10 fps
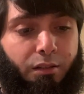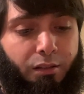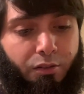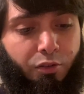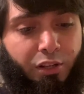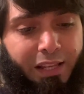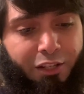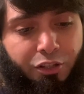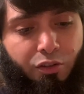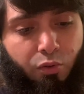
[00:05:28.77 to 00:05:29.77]
so there's
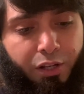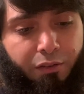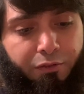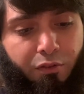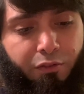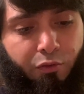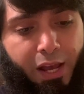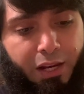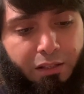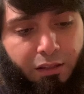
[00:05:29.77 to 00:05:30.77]
actually quite a few
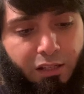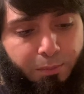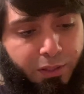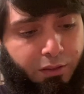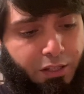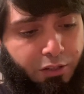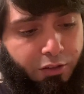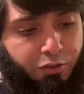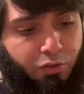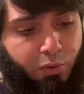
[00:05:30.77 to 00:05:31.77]
varieties of this, but these are the
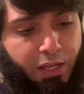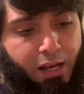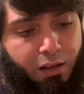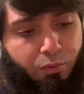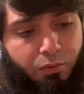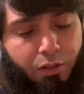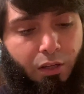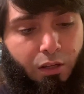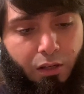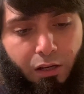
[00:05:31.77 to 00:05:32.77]
two we got.
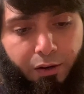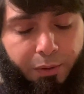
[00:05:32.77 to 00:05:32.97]
All right,